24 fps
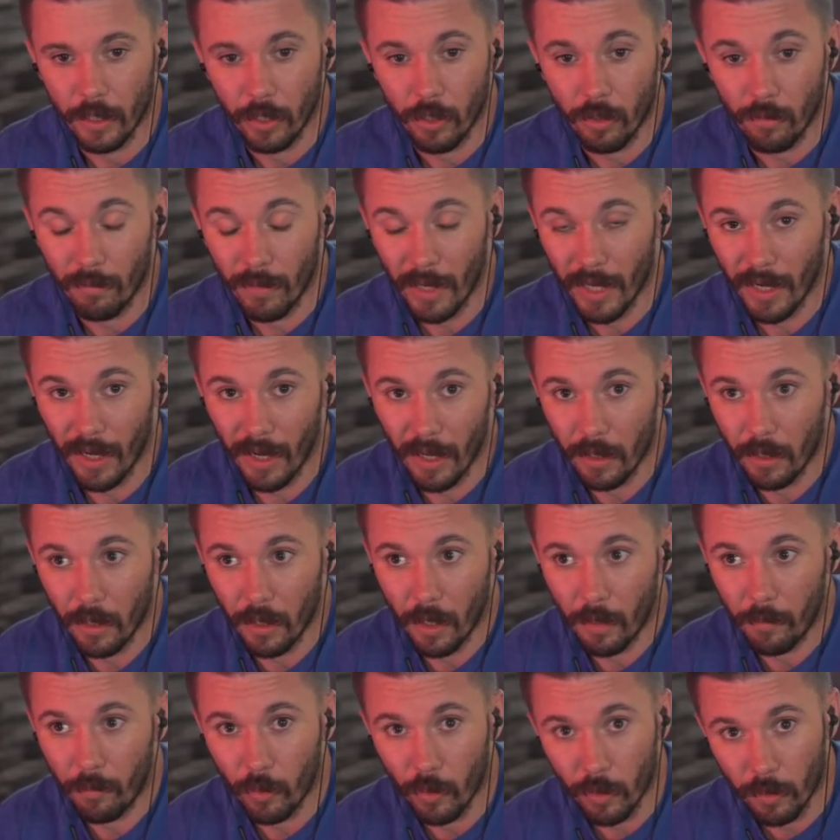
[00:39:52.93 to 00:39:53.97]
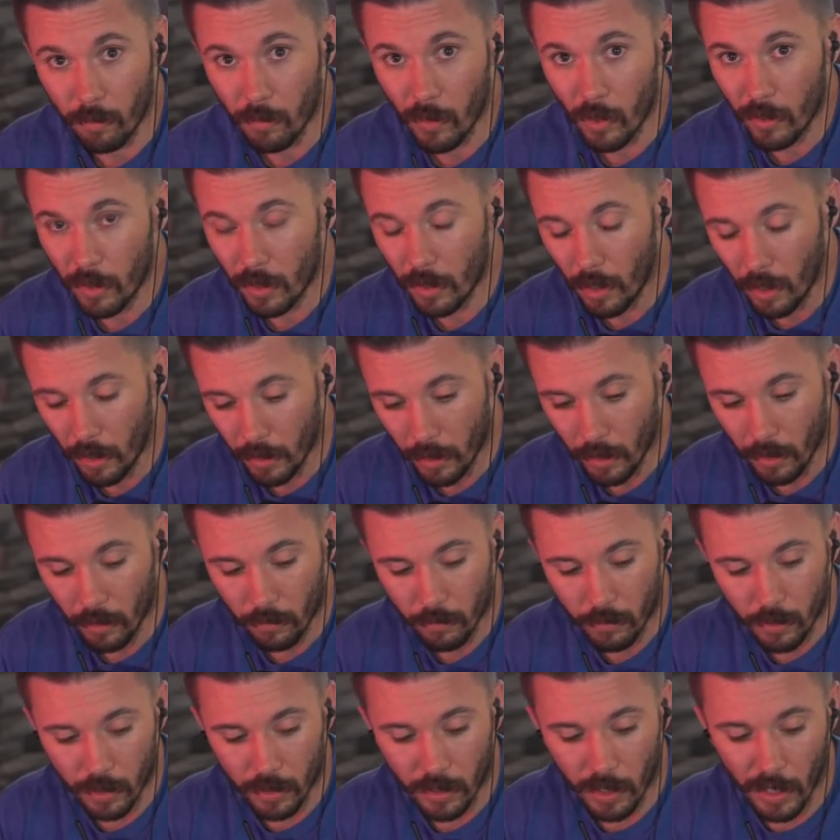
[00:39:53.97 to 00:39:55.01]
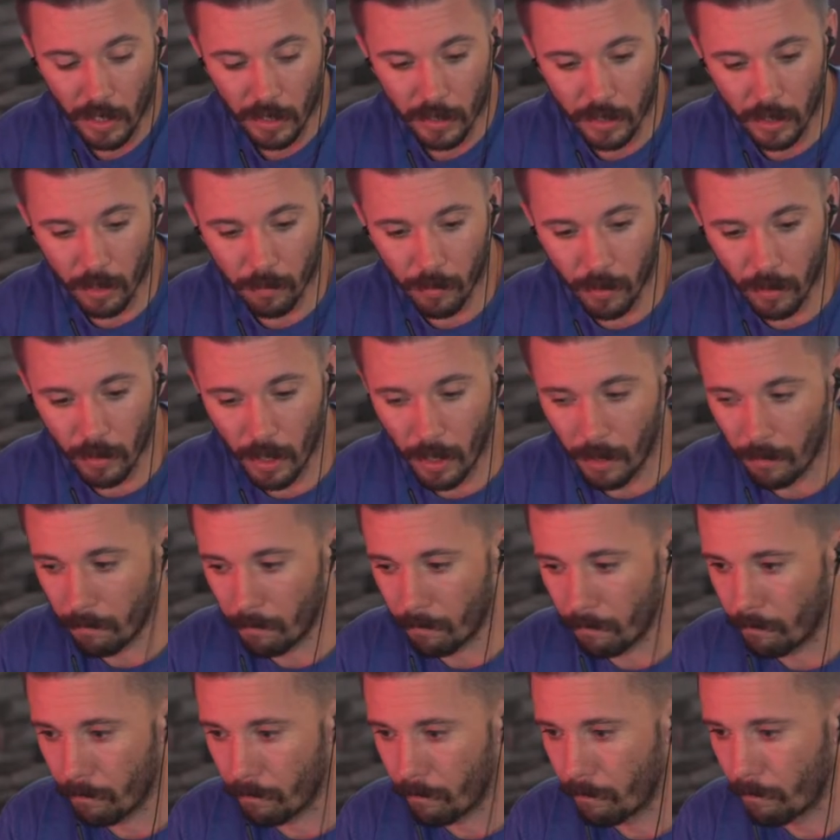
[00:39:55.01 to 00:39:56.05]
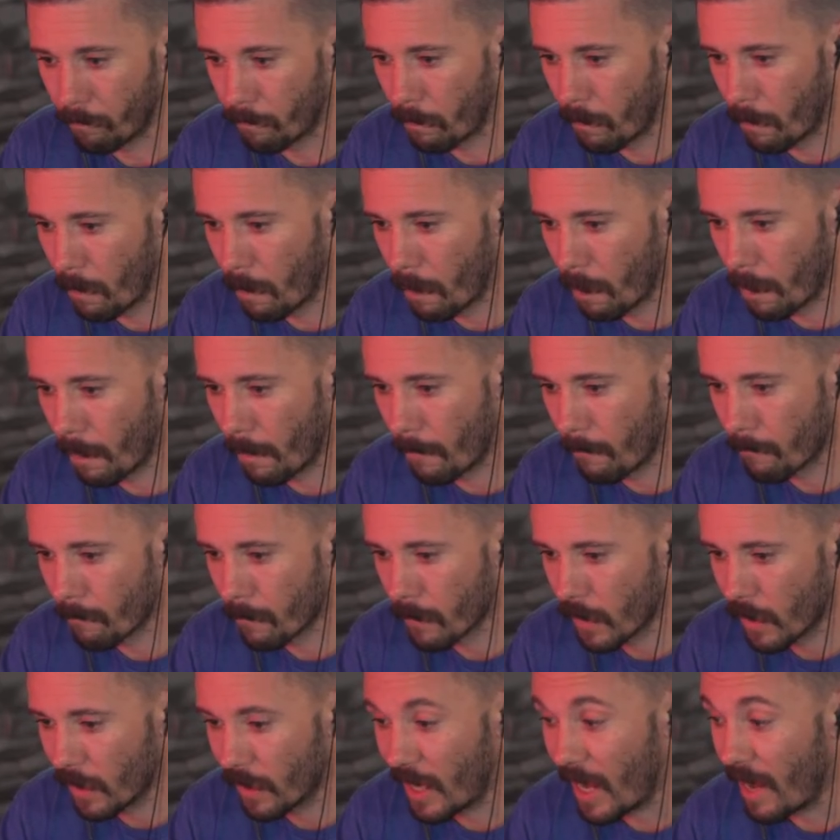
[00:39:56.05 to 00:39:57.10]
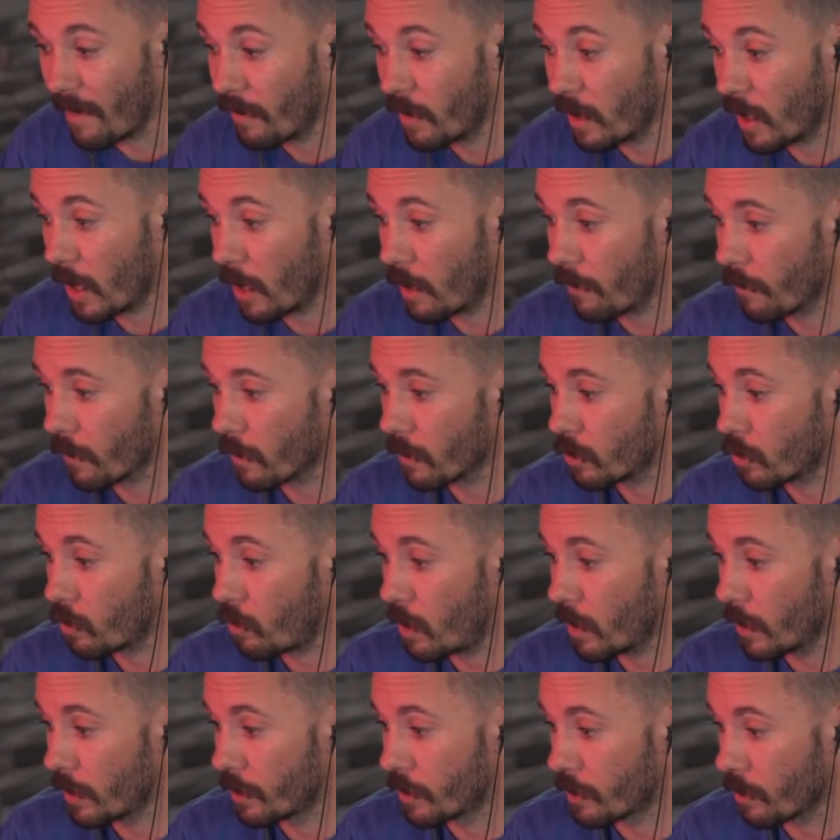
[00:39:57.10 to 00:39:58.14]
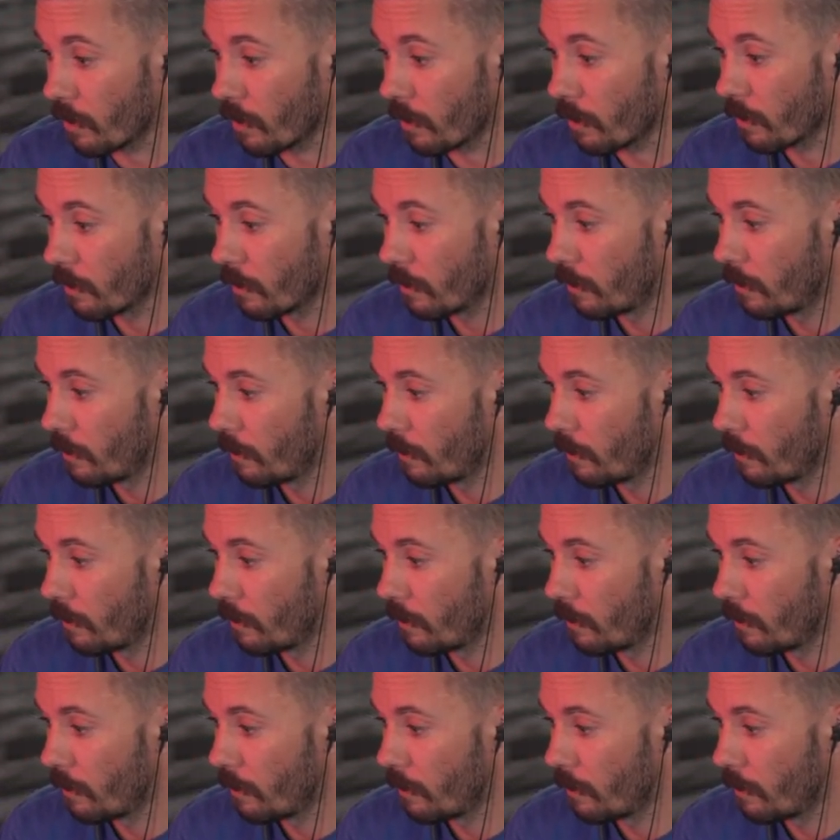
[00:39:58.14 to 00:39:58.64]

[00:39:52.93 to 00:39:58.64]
you might end up with muted audio. Just a heads up on that. Kevin, thank you for the 20, sir.